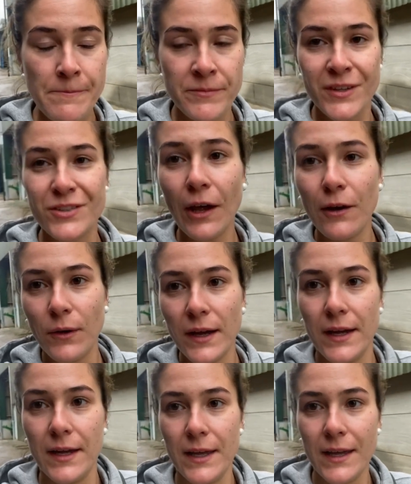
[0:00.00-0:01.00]
So
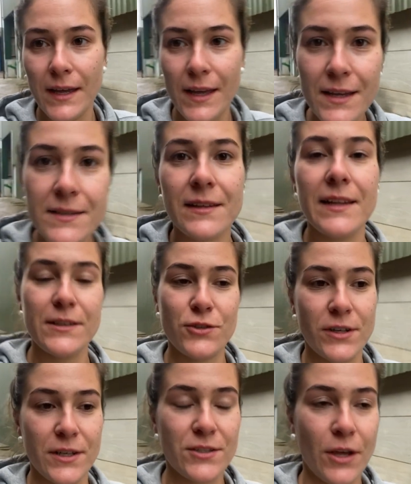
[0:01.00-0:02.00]
it is
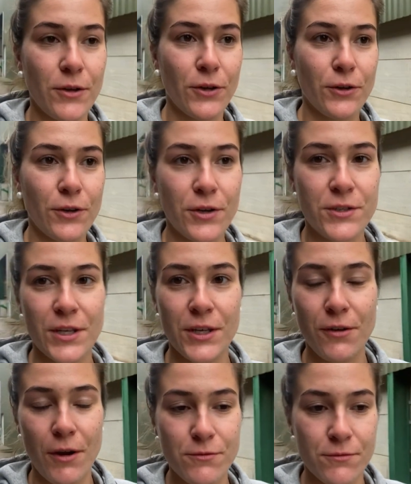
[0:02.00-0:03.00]
literally as though you're cutting
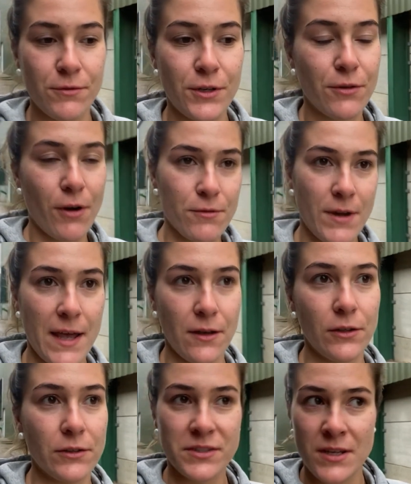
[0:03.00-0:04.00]
your own
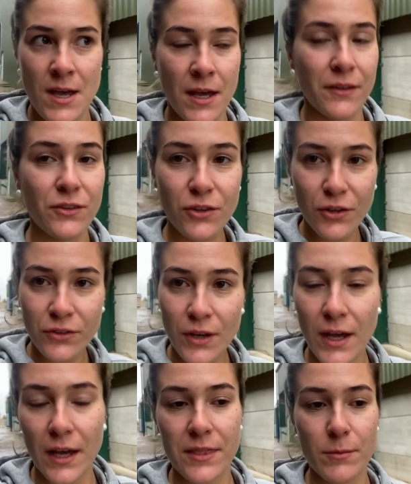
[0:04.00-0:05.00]
nails, doesn't
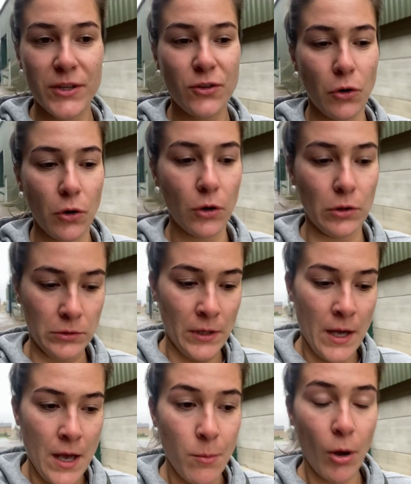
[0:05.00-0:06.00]
hurt them at all.
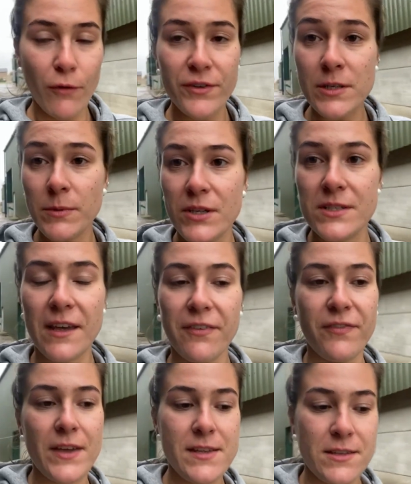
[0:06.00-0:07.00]
But obviously because their
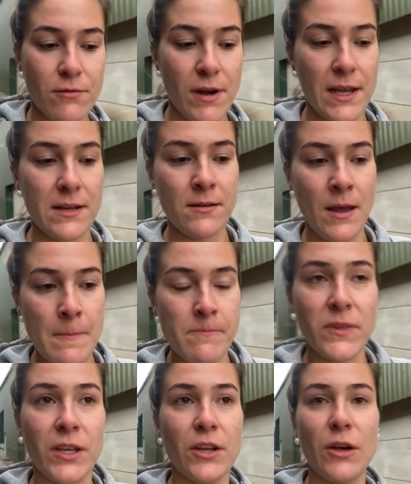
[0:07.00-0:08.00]
feet are in,
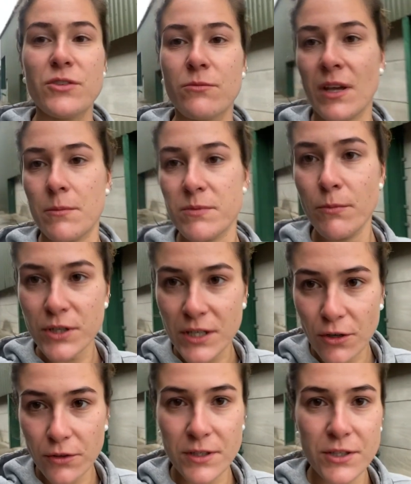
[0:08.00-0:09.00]
you know, sometimes muddy
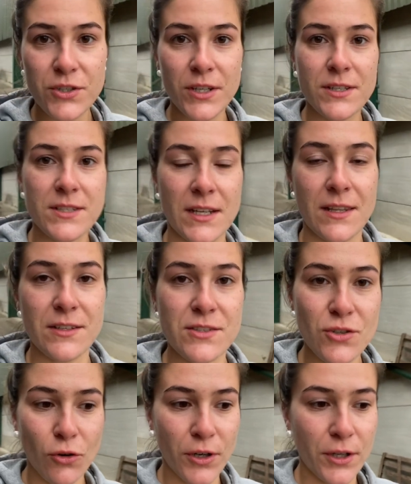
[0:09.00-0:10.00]
conditions, in the
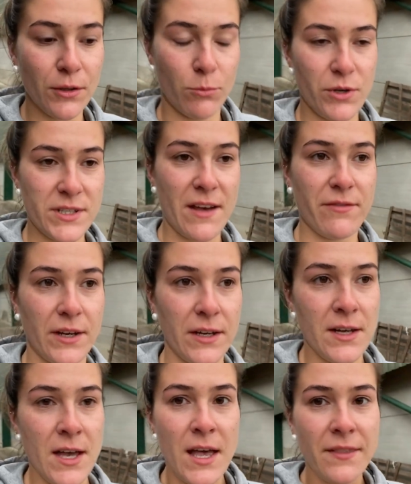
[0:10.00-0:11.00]
soil and whatever,
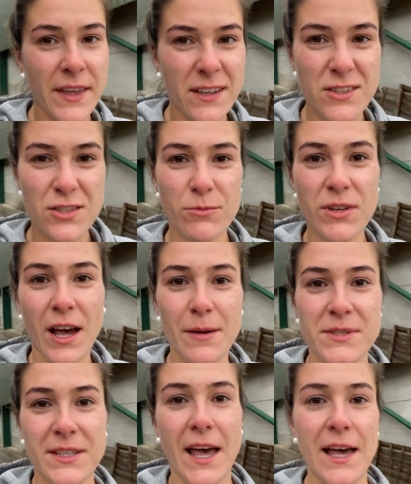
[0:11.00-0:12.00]
they can
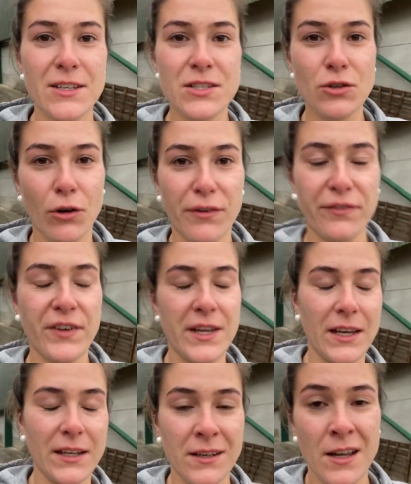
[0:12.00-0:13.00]
sometimes get sore
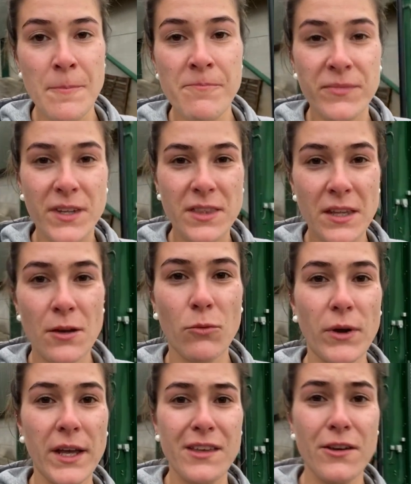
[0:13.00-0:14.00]
feet. And the thing that
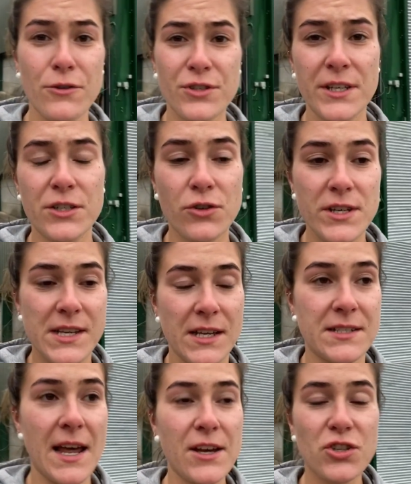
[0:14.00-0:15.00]
we're usually treating
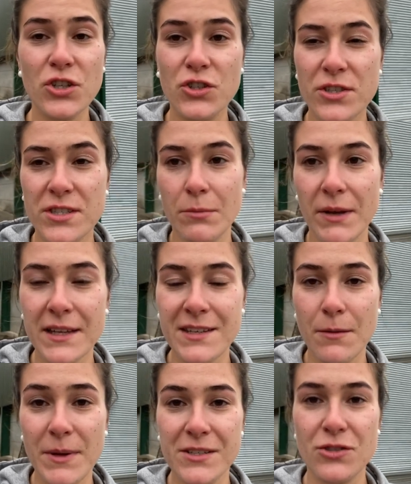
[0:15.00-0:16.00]
is actually just them
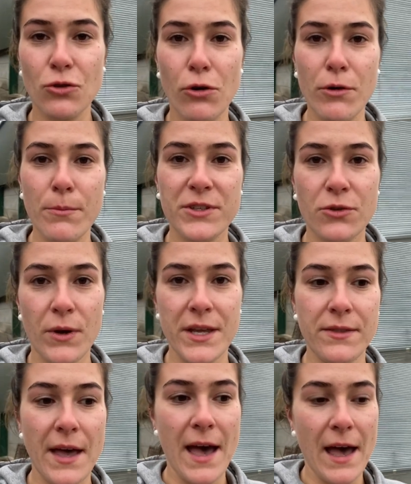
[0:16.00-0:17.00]
getting a bit sore in
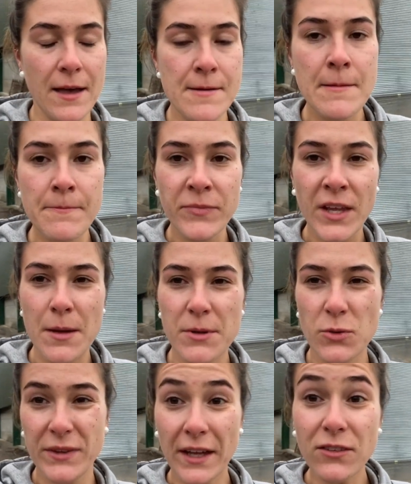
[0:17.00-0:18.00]
between their,
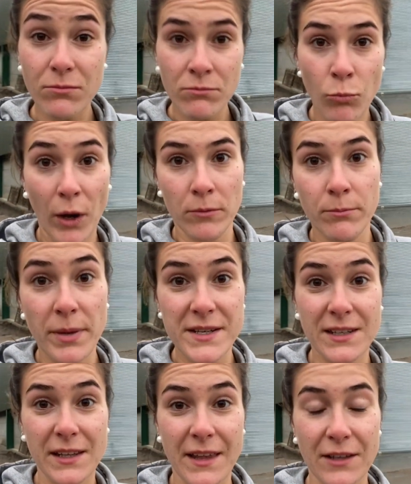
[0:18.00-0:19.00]
well,
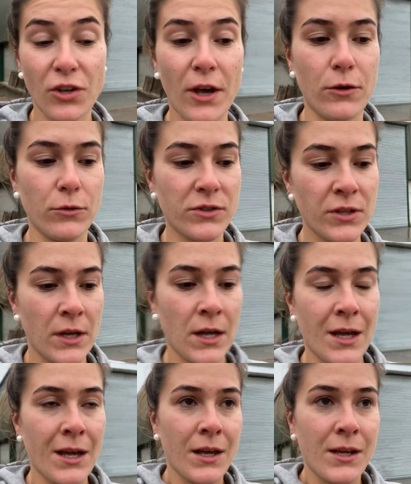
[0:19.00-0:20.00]
basically their toes.
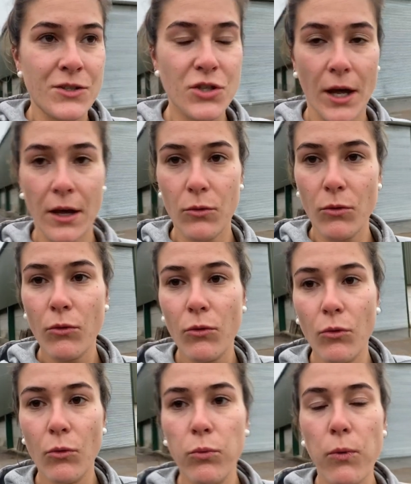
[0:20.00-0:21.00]
So
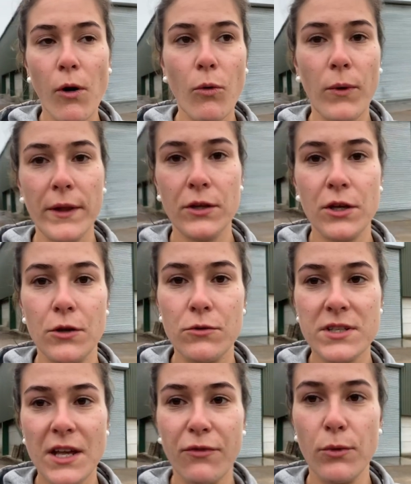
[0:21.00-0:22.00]
what we'll
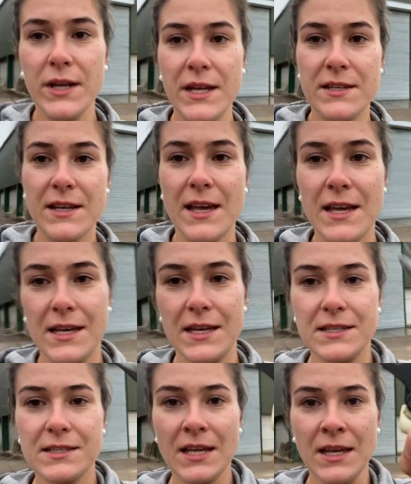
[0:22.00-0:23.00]
use if we need it
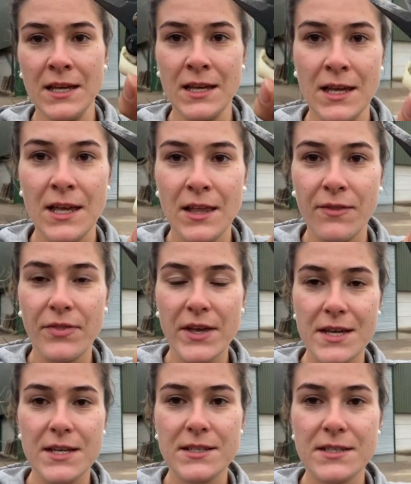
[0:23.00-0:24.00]
is
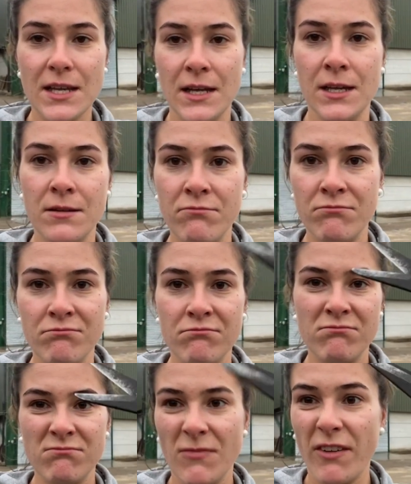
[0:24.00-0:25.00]
these
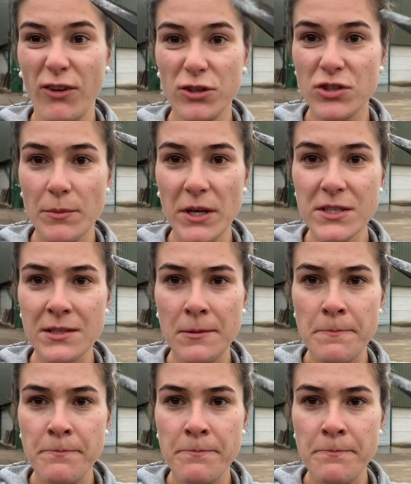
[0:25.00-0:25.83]
foot trimmers.